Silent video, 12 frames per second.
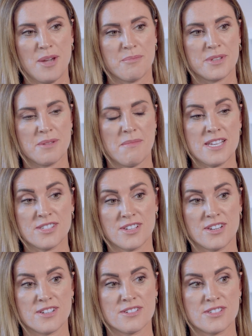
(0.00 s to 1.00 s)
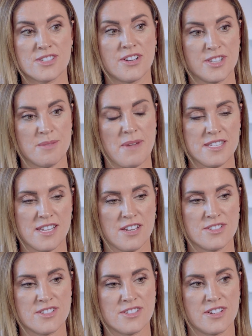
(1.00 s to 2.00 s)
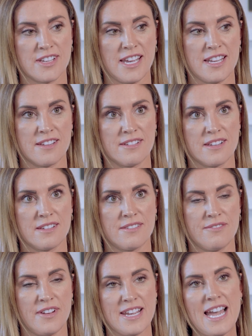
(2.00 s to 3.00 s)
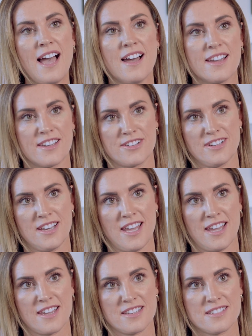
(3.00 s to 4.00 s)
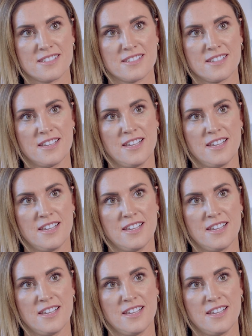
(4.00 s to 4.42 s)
but the masseur started the massage and started getting very high in her legs.